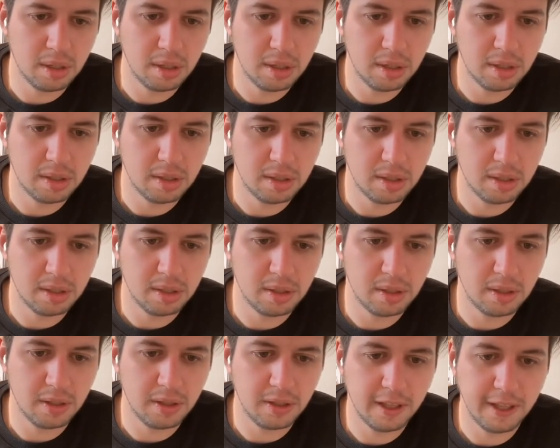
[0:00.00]

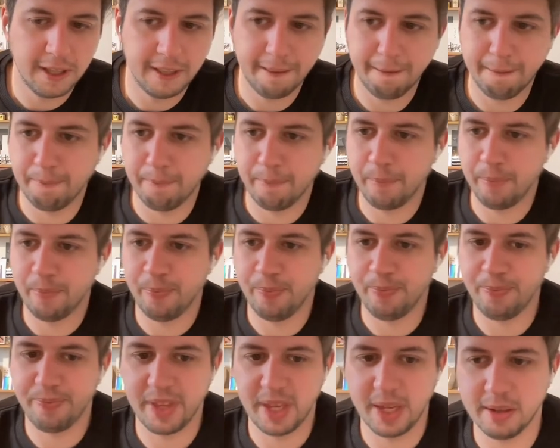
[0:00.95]

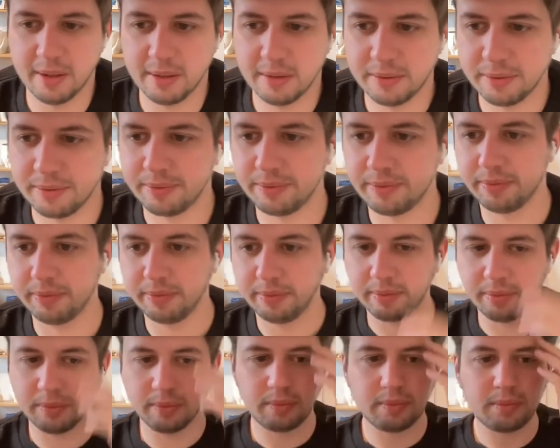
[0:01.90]

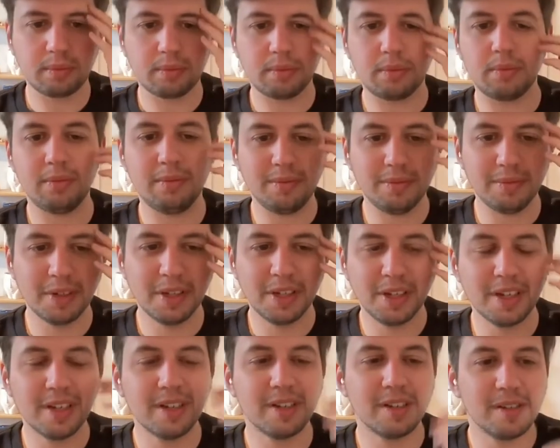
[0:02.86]

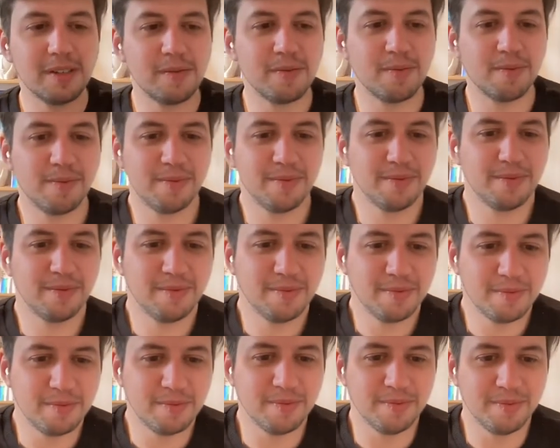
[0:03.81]

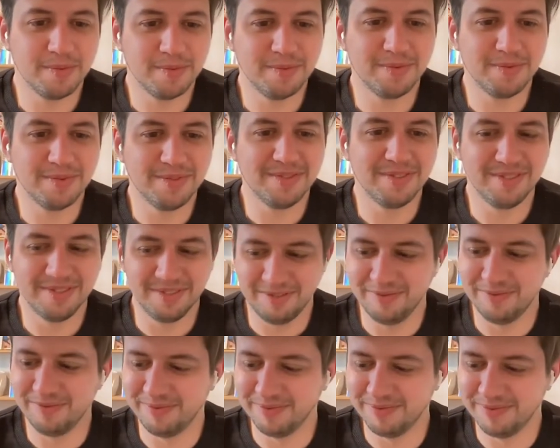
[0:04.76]

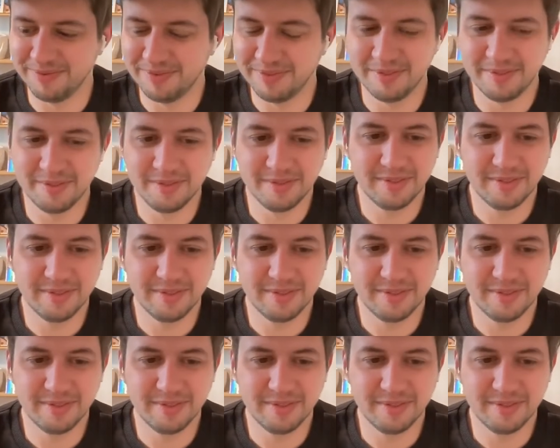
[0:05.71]
No words are spoken by the person on screen.